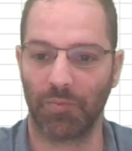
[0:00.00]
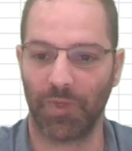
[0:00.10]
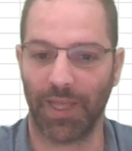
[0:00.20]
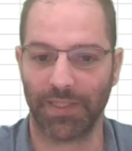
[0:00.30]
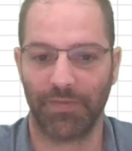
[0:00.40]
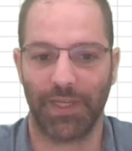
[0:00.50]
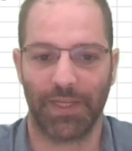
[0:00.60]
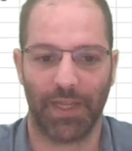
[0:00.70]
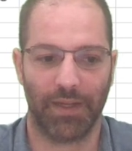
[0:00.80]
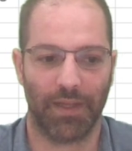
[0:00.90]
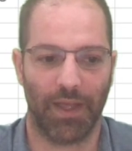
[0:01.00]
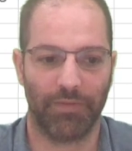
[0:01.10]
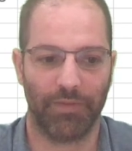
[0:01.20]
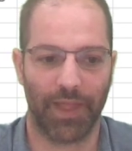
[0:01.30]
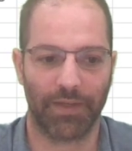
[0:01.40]
the activity data
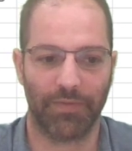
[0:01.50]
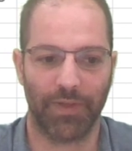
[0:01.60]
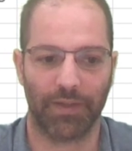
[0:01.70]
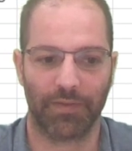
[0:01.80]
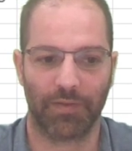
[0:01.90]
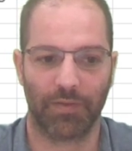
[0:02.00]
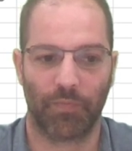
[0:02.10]
off of that device.